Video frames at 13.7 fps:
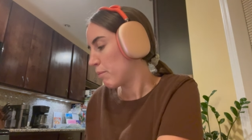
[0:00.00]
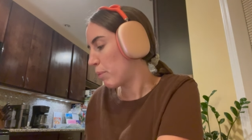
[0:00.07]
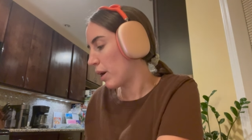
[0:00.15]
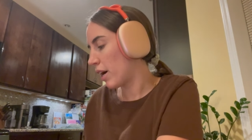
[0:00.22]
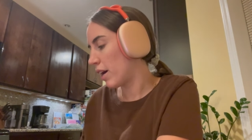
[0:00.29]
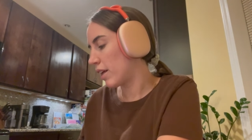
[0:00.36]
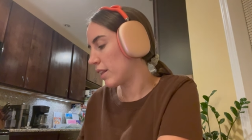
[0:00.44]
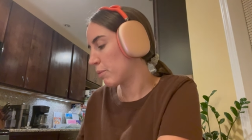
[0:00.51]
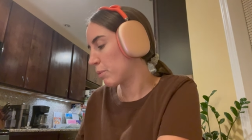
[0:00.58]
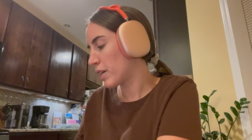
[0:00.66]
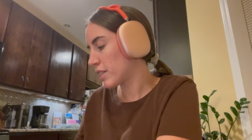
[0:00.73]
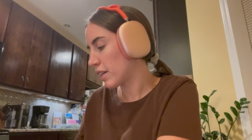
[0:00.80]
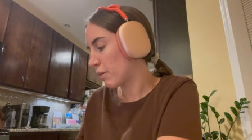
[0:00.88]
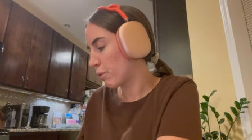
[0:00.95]
But the
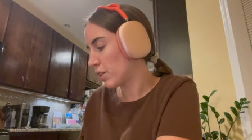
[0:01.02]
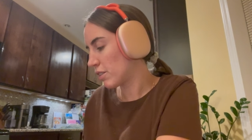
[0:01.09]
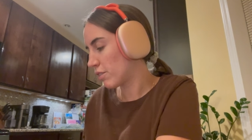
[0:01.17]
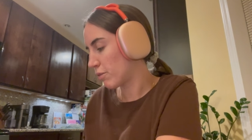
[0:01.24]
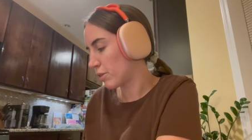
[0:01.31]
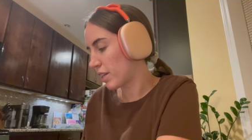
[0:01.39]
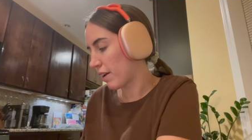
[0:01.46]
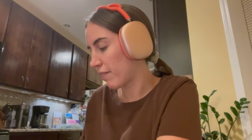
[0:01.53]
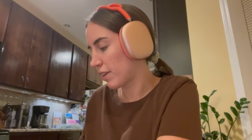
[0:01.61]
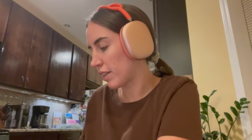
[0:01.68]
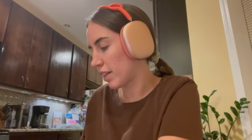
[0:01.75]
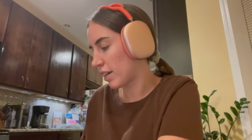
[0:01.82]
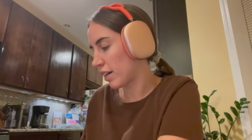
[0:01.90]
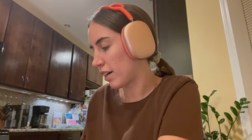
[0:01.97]
place I went to was having
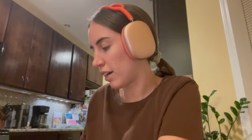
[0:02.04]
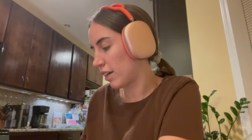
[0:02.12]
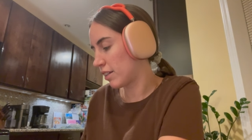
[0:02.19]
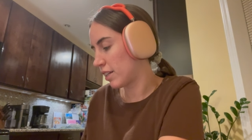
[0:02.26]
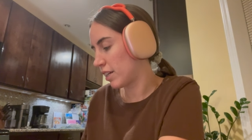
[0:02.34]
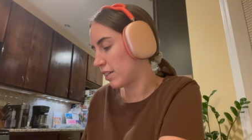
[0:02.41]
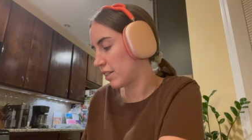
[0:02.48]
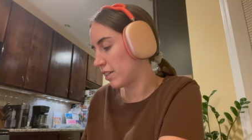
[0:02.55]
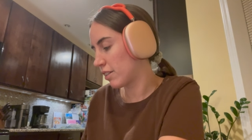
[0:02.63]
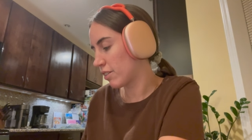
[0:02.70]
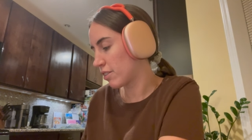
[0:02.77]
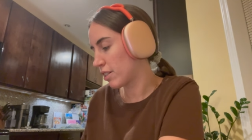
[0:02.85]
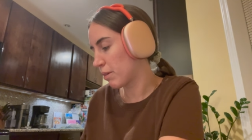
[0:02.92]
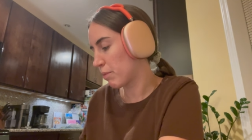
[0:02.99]
like a holiday deal
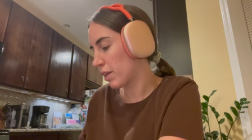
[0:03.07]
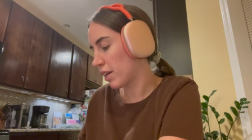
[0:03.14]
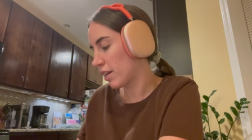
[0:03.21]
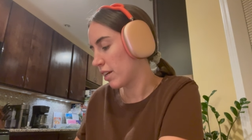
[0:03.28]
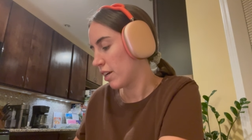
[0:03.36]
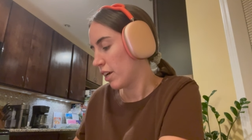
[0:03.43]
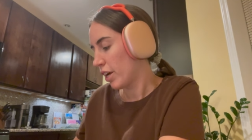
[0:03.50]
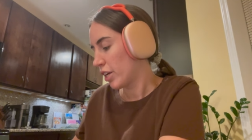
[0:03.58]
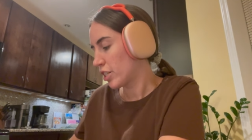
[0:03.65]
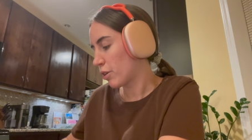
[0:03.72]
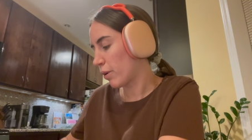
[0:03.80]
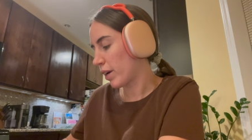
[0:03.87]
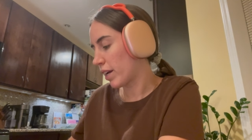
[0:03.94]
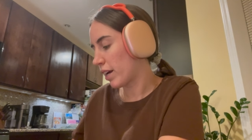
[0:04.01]
or something.
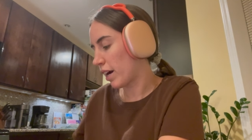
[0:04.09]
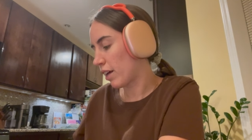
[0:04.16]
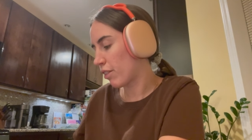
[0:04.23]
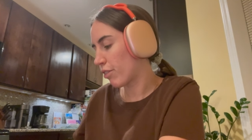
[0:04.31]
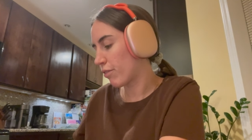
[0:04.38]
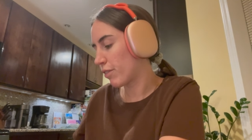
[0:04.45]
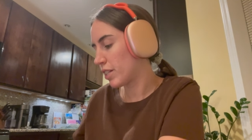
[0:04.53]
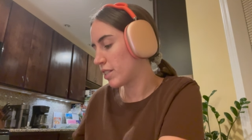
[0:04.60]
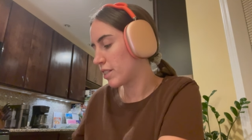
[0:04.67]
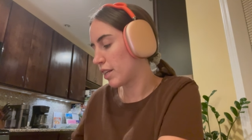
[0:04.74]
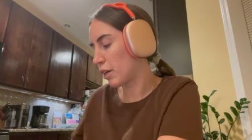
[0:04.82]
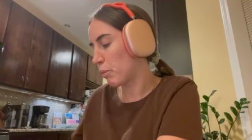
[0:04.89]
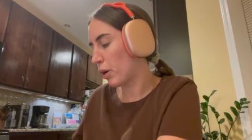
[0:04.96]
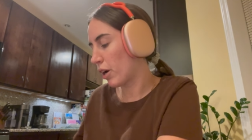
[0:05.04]
So I got three
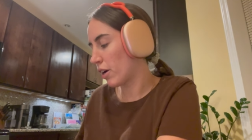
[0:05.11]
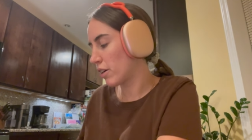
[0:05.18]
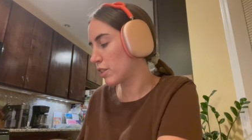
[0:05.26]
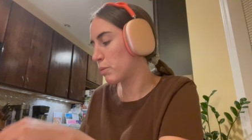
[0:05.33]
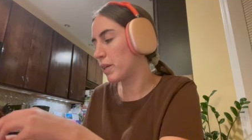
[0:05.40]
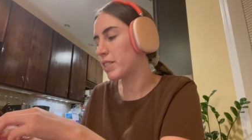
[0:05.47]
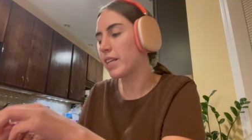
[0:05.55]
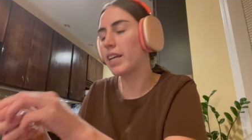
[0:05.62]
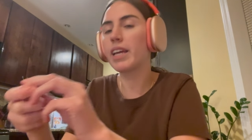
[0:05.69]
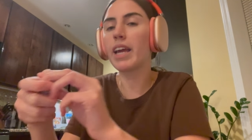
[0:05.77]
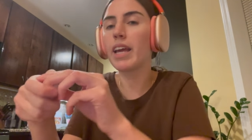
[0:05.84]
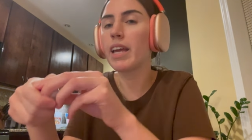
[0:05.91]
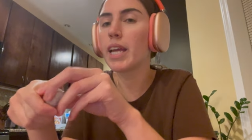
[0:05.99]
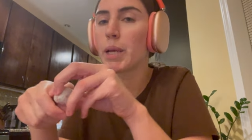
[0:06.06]
Cinnabars because I
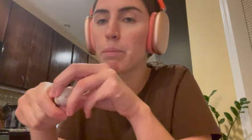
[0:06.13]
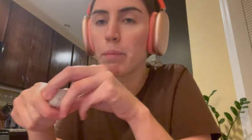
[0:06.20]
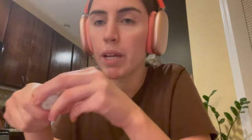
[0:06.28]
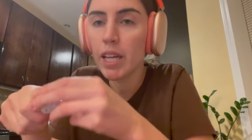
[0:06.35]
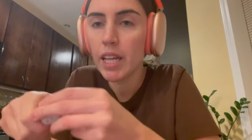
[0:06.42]
came